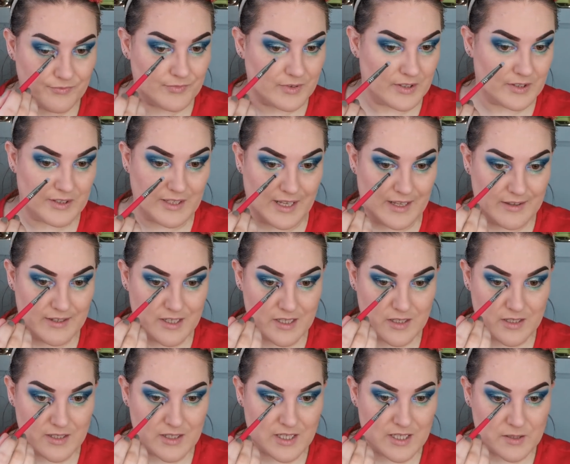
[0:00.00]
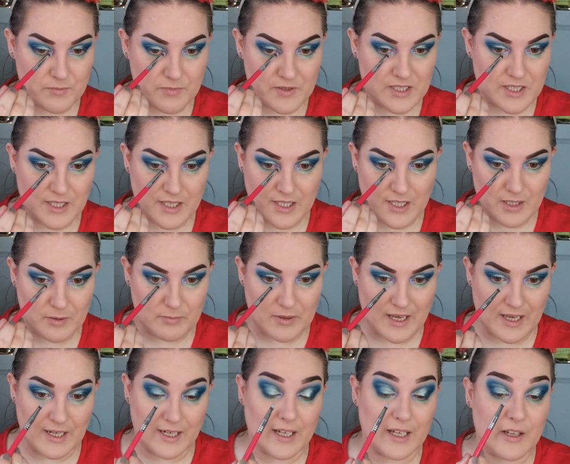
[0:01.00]
But yeah, this this particular
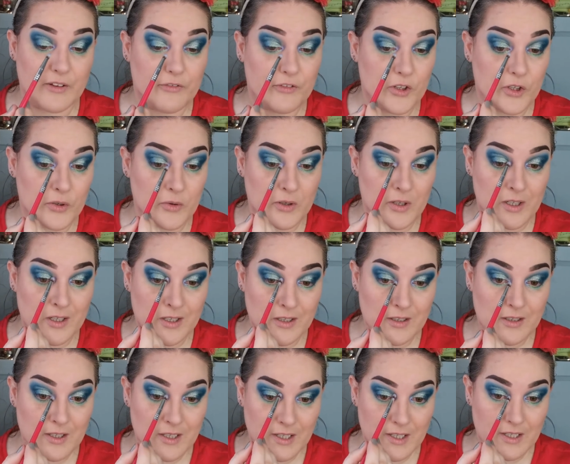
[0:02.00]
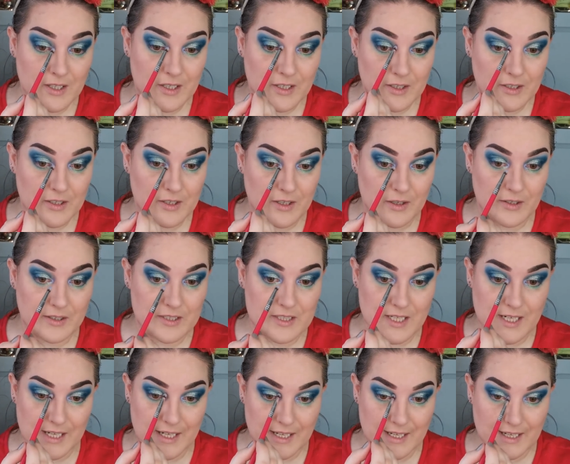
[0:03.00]
palette, if you are going
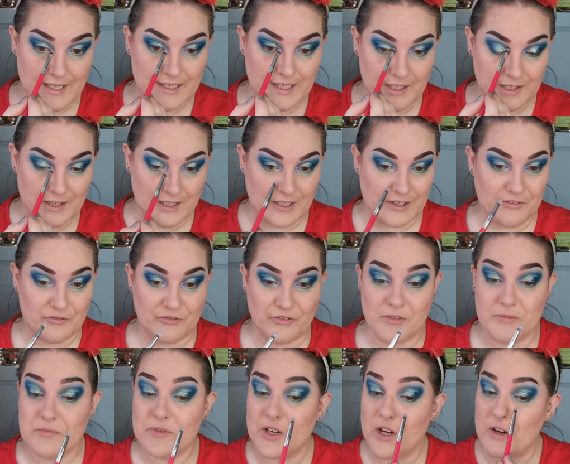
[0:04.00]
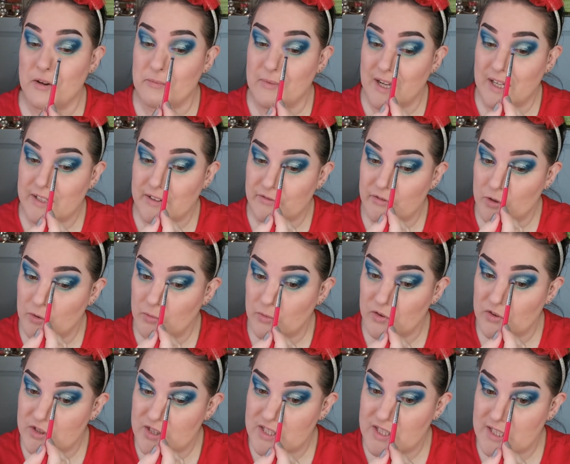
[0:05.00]
to get anything from Nomad, if you're
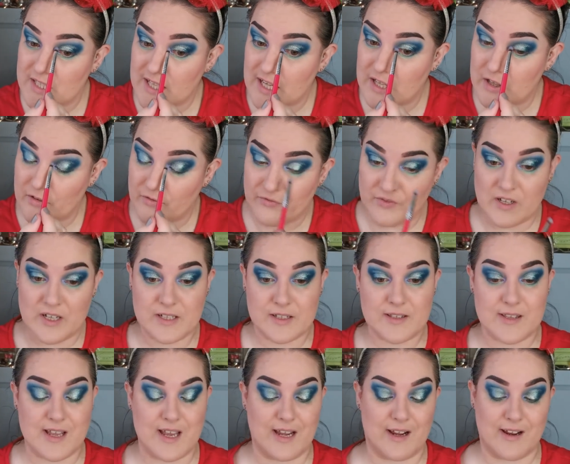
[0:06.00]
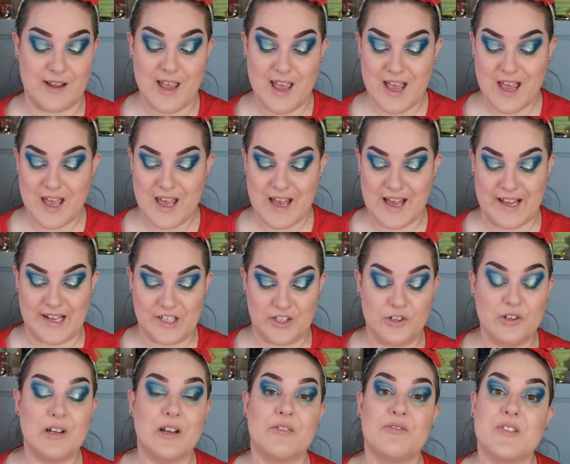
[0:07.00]
wanting to get your first thing and
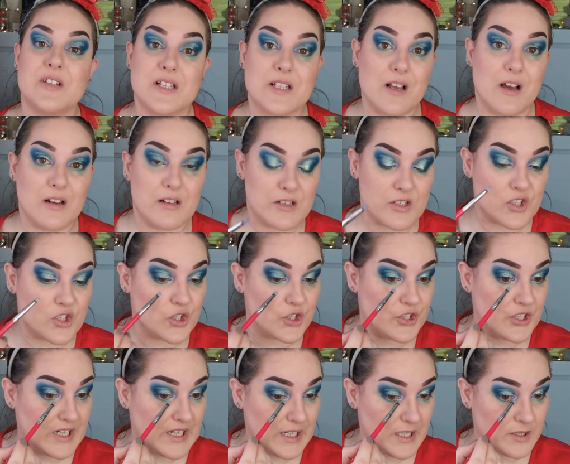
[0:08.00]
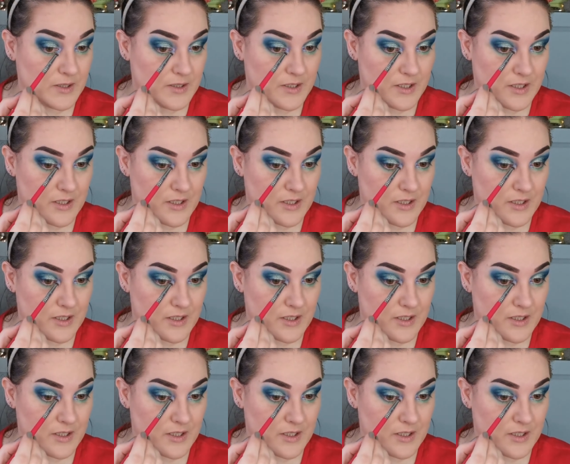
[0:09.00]
you love this colour story,